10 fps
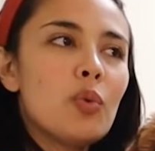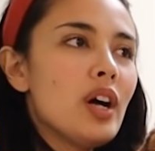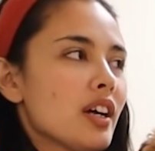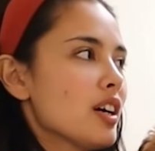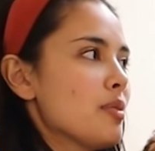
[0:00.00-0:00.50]

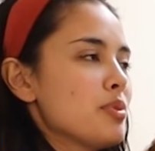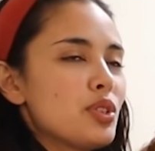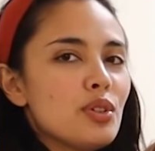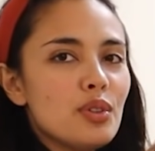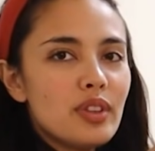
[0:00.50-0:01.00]
Welcome
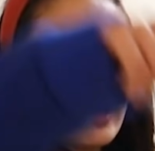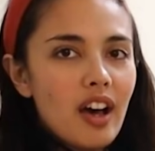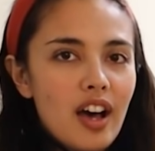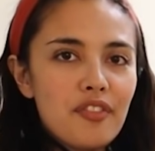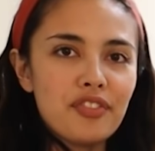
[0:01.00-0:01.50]
to the
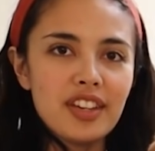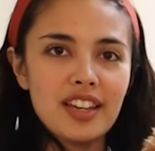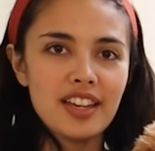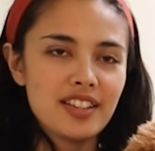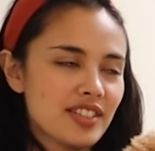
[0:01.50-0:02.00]

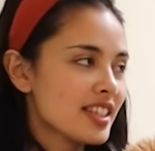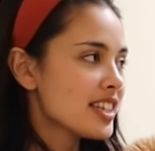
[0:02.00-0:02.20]
office!